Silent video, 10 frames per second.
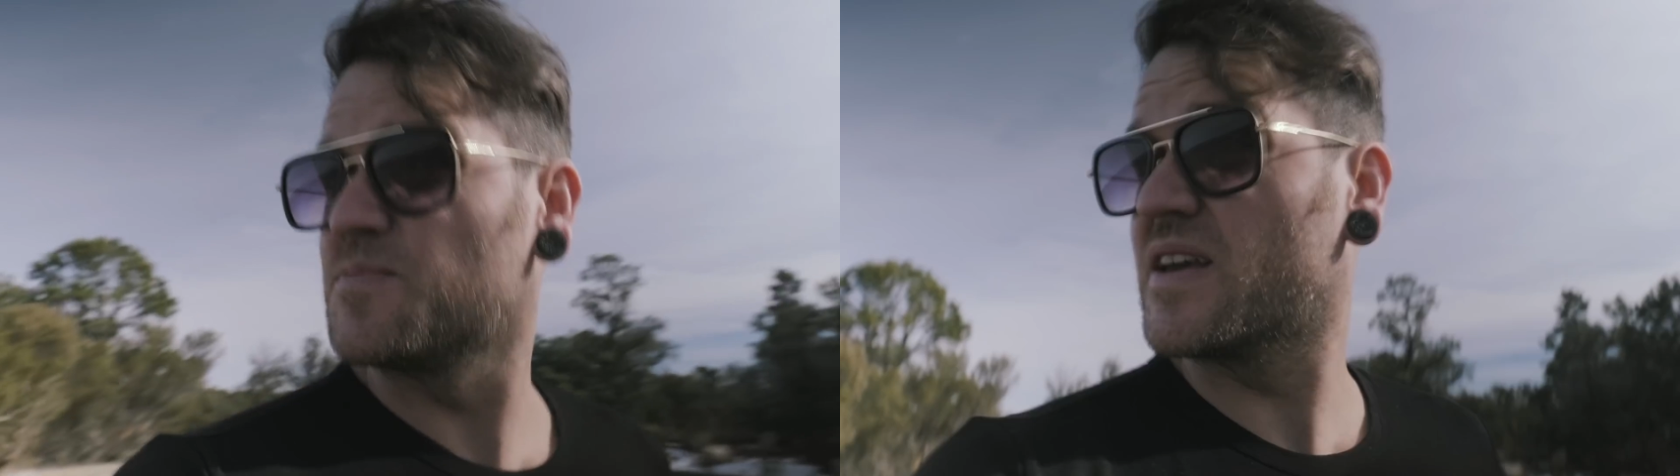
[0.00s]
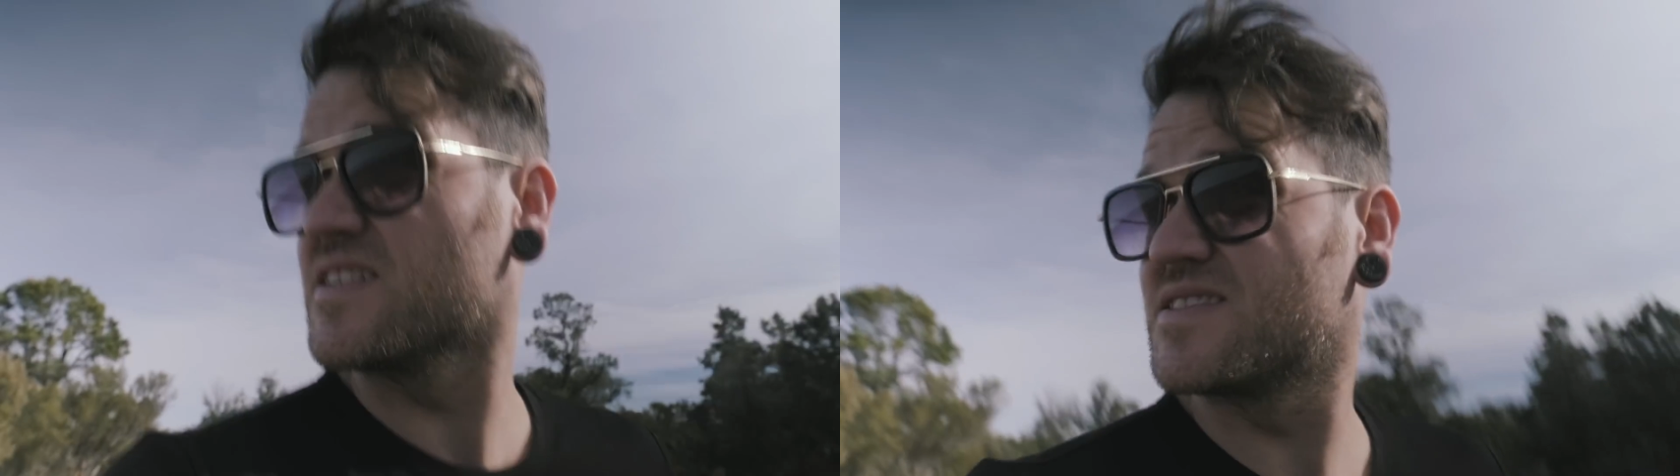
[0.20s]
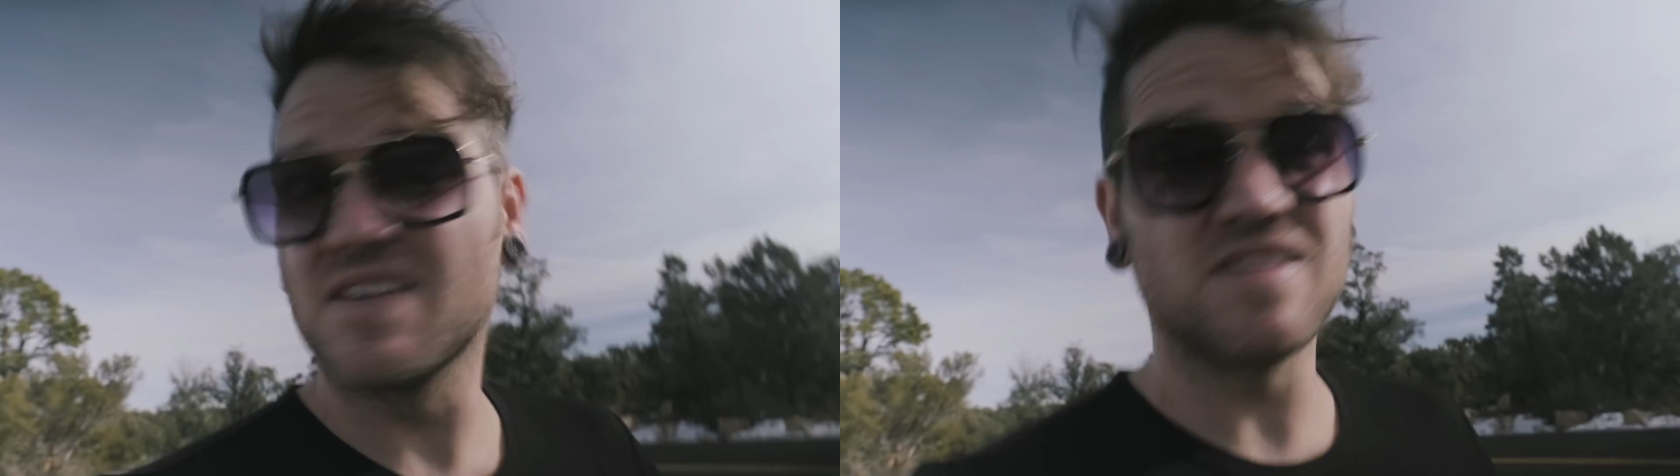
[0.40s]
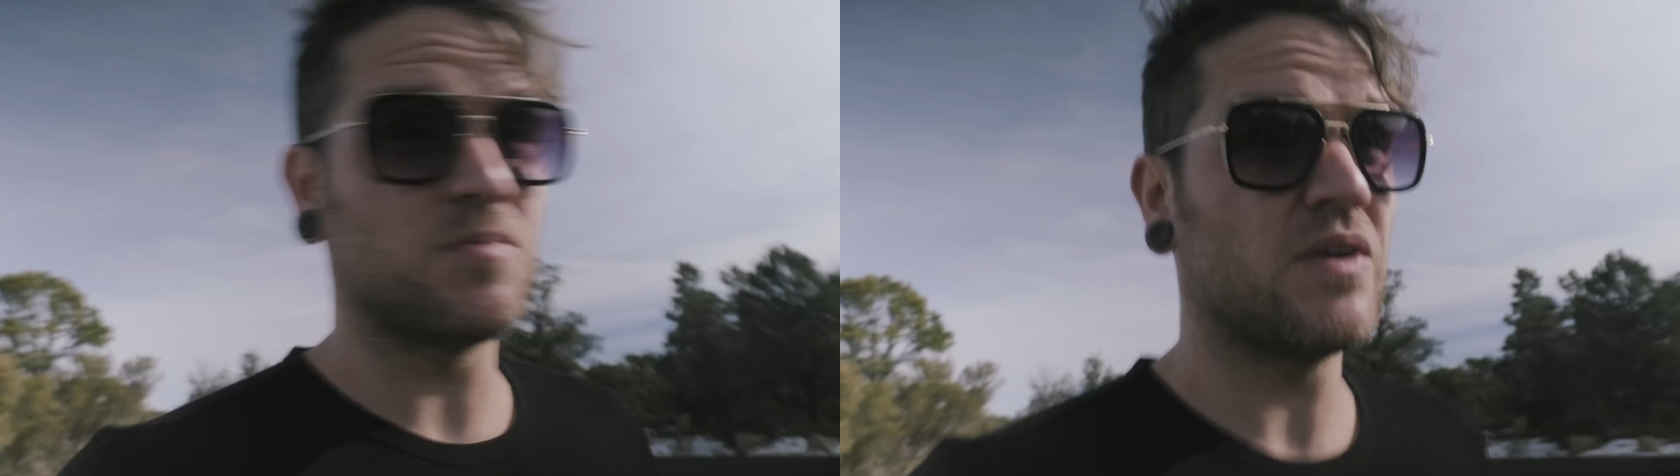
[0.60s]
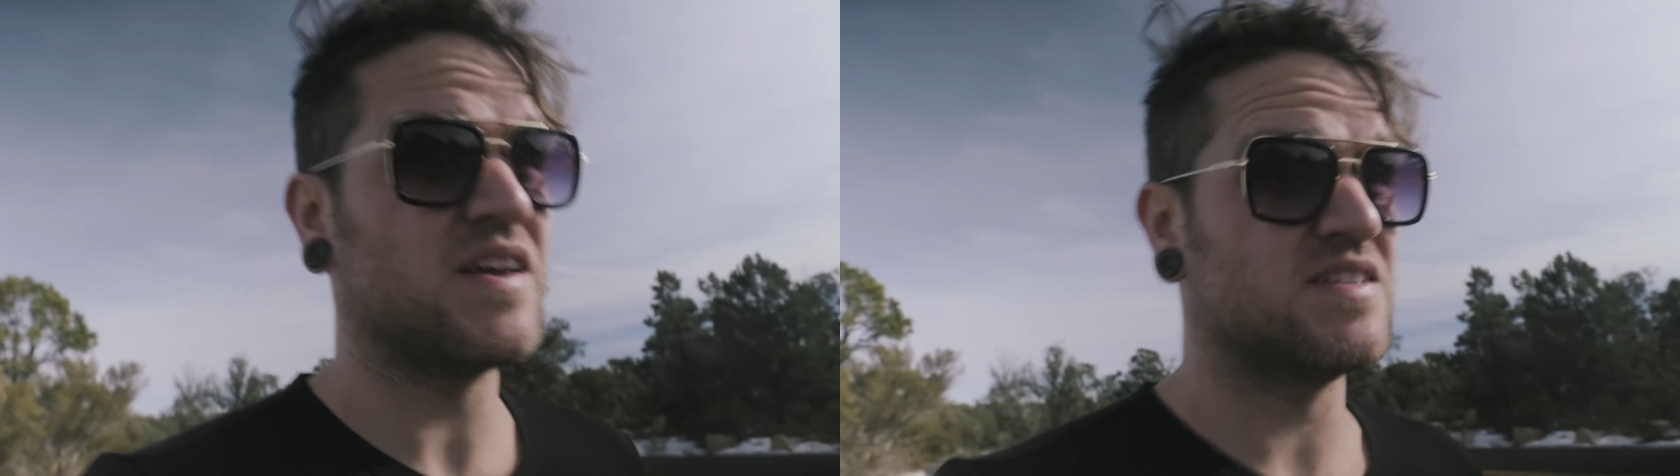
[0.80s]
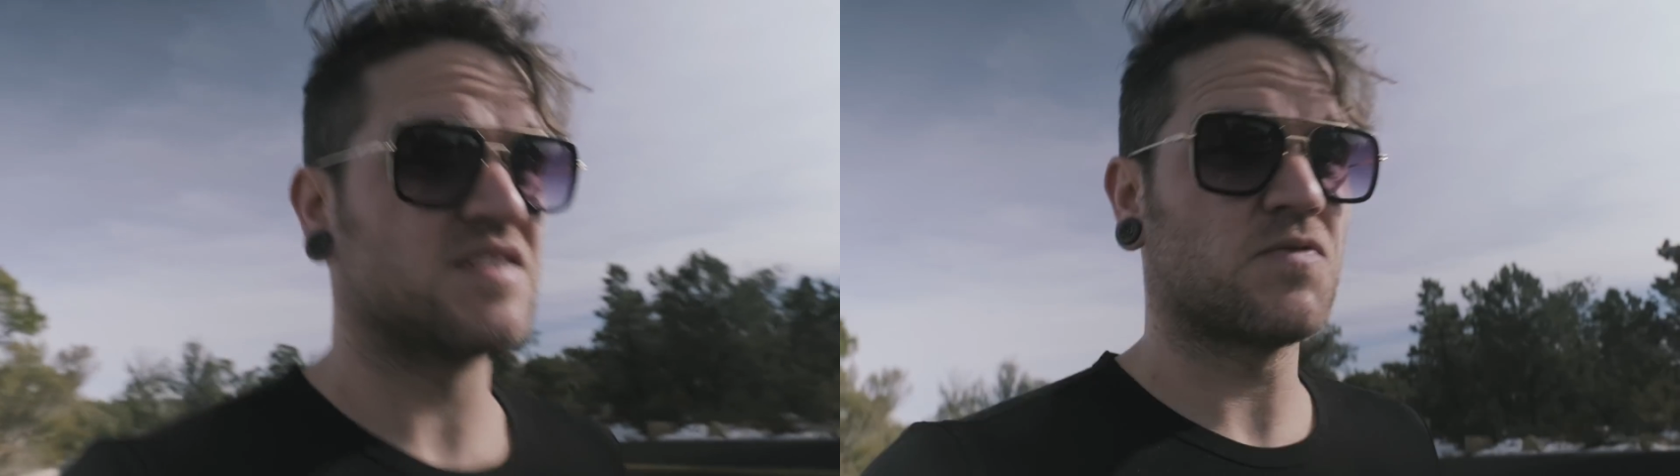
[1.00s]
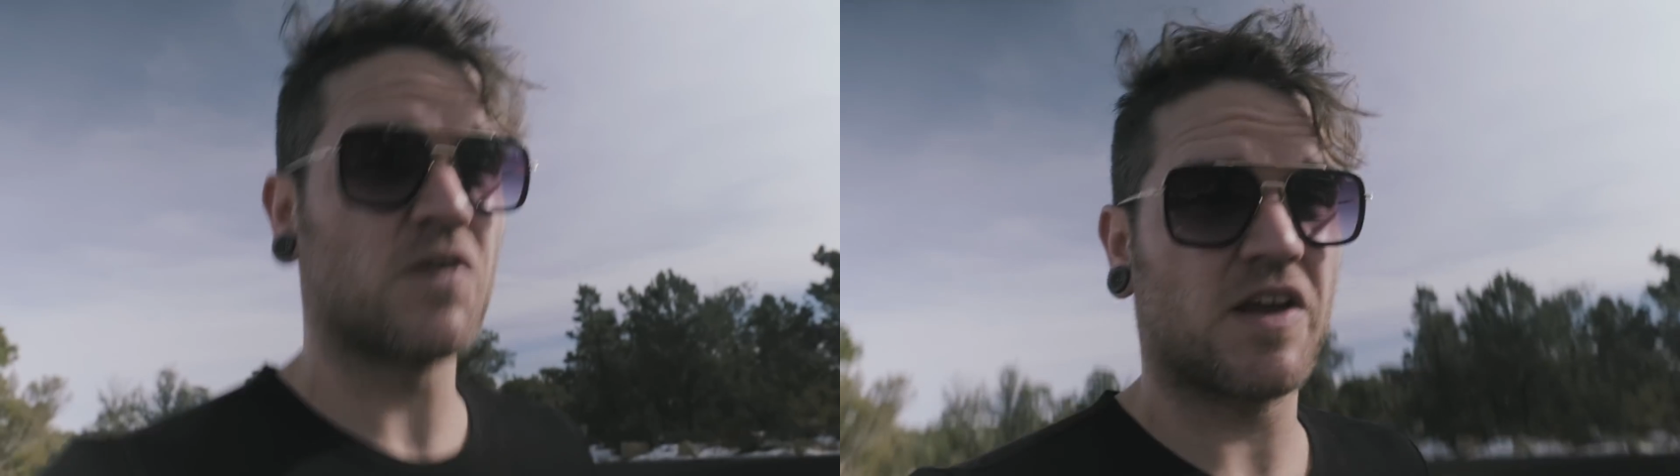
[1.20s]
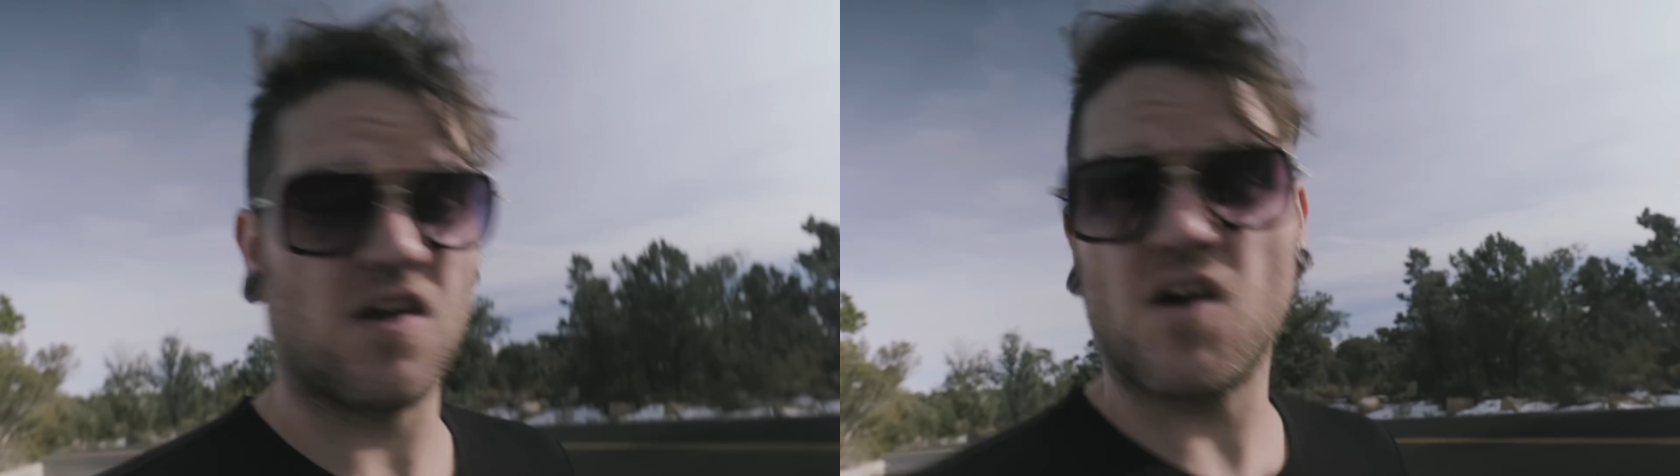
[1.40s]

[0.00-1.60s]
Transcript: because this place is freaking